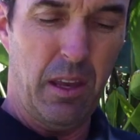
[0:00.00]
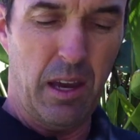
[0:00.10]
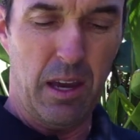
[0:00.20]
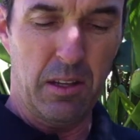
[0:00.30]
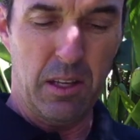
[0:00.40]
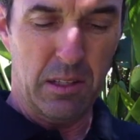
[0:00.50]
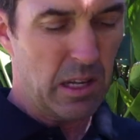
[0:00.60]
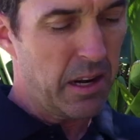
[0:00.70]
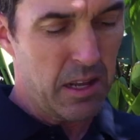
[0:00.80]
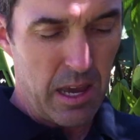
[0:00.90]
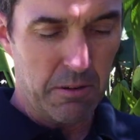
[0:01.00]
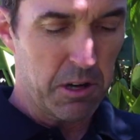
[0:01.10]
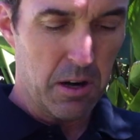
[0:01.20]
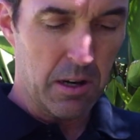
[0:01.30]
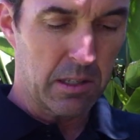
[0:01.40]
And it's not any
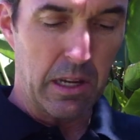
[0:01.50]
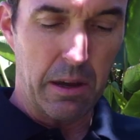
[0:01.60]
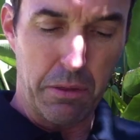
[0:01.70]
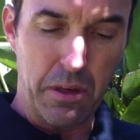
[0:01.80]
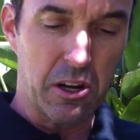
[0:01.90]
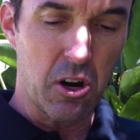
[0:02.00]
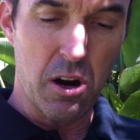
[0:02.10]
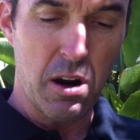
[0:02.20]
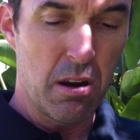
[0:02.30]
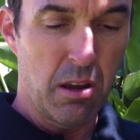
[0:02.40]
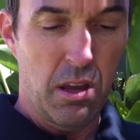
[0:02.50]
heavier, it's not thicker.